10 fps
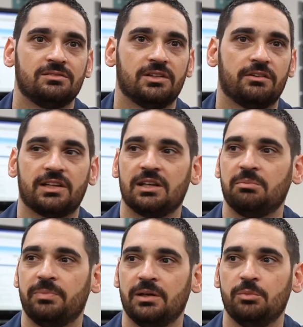Everything's
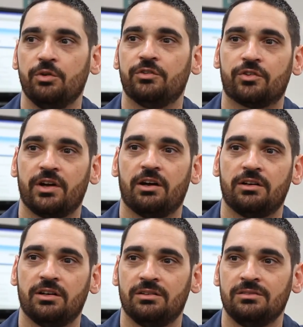being moved around and